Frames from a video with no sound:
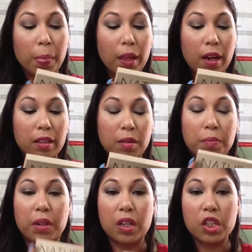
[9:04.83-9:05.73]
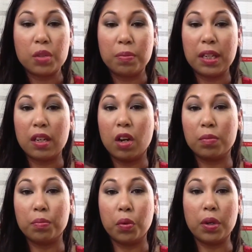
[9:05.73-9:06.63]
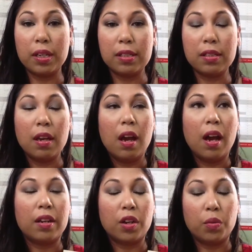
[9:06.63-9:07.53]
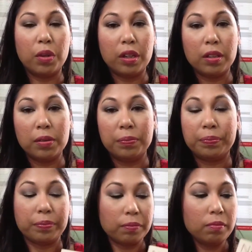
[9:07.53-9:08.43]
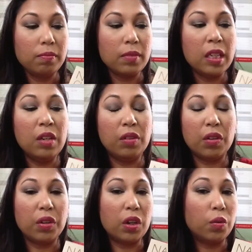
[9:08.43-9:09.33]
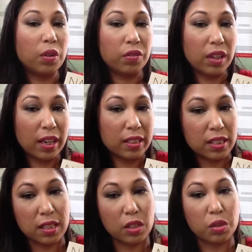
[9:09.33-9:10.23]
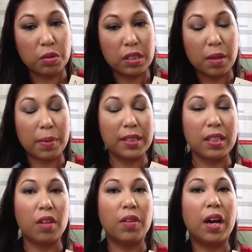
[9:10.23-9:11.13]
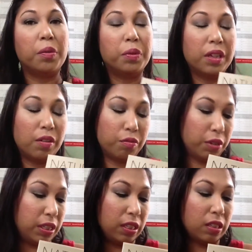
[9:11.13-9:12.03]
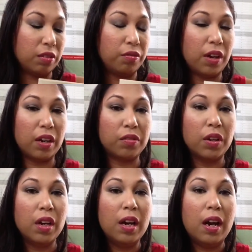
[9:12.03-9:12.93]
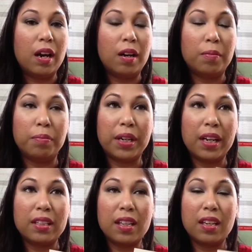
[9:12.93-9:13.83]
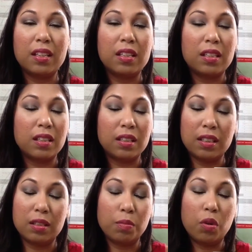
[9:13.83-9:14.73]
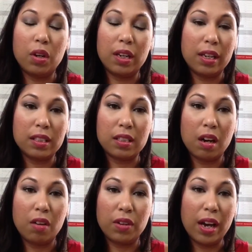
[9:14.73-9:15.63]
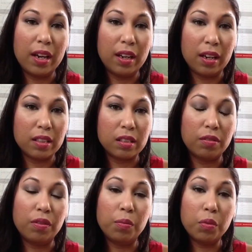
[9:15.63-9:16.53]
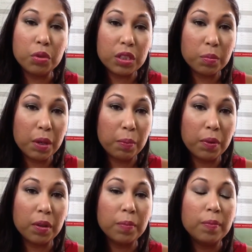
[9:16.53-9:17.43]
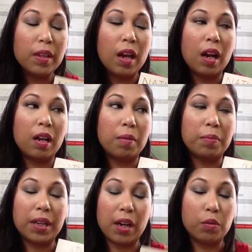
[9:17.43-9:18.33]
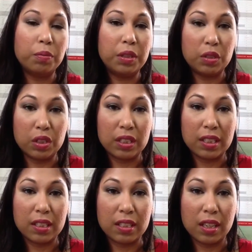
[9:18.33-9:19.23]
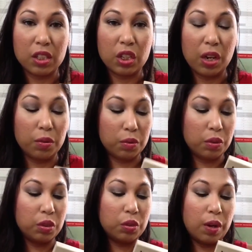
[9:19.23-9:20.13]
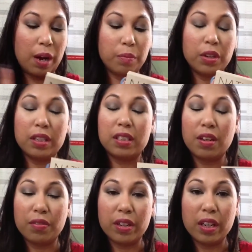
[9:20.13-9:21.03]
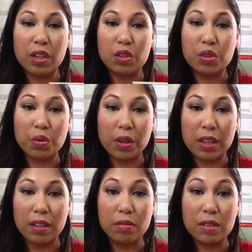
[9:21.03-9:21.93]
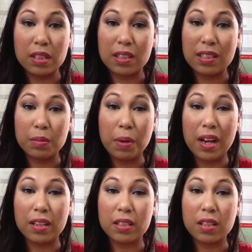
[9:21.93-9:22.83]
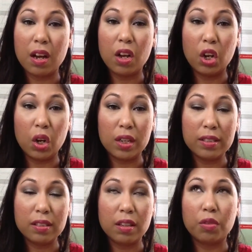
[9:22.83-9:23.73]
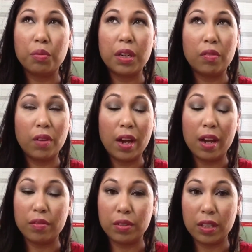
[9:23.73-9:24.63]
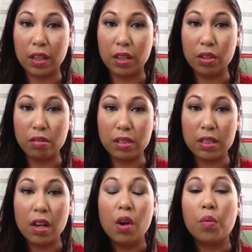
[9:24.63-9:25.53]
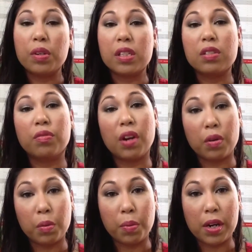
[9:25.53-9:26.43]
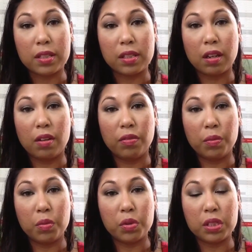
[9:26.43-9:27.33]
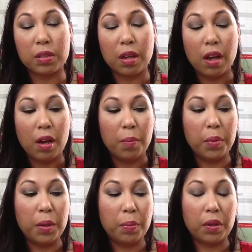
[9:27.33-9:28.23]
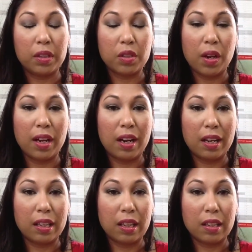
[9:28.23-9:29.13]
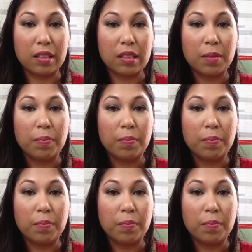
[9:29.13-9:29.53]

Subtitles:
Had the blush been on point and could work, even if it could work for lighter skin tones than myself, I would have rated it a 5. But I think that it's more or less of a highlighter for most people, but I will be using it as an eyeshadow. So I'm going to definitely enjoy using this palette a lot. Great for everyday use, which is very practical for most people, so I like that.